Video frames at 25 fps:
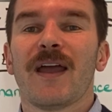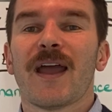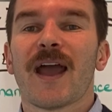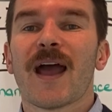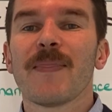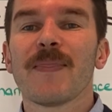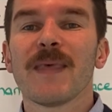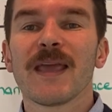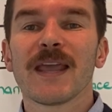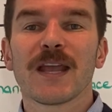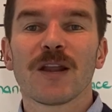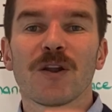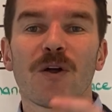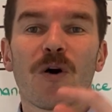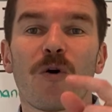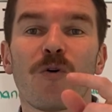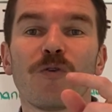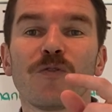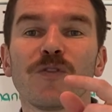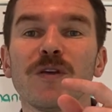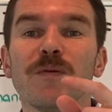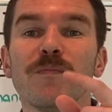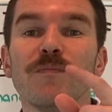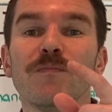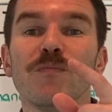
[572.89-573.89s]
and they can
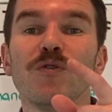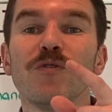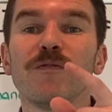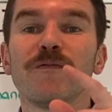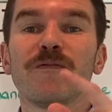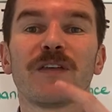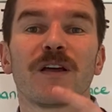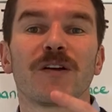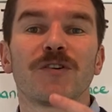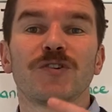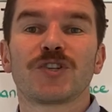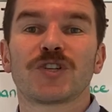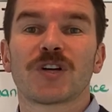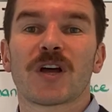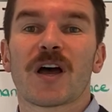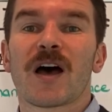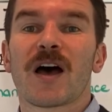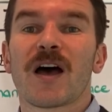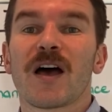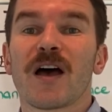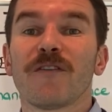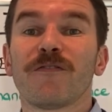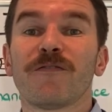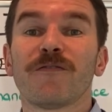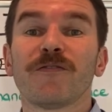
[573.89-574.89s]
only move their
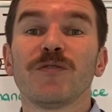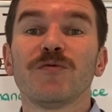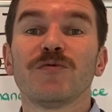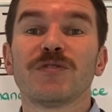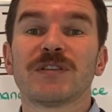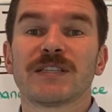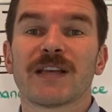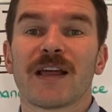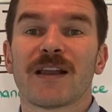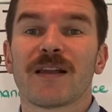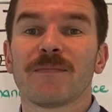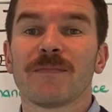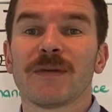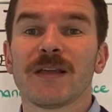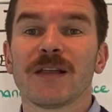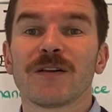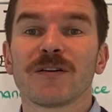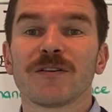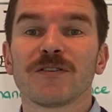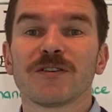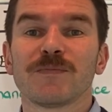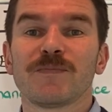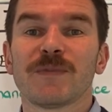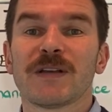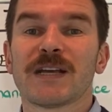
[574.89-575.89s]
jaw a few
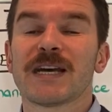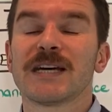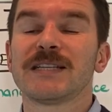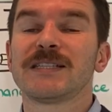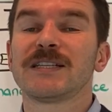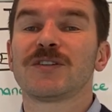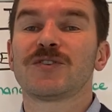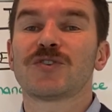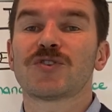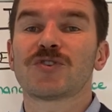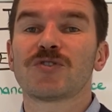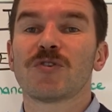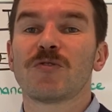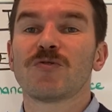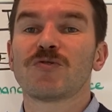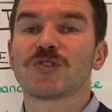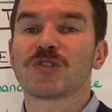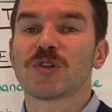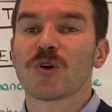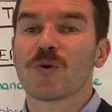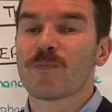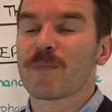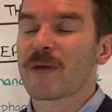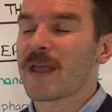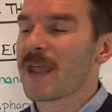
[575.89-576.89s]
centimeters because it's so,
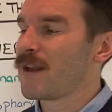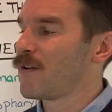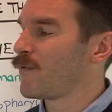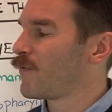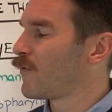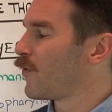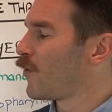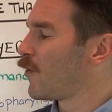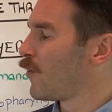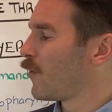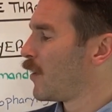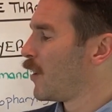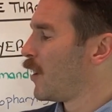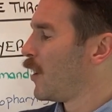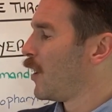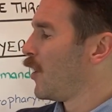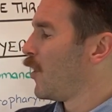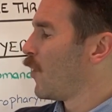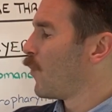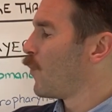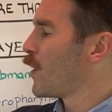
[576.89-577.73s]
so painful,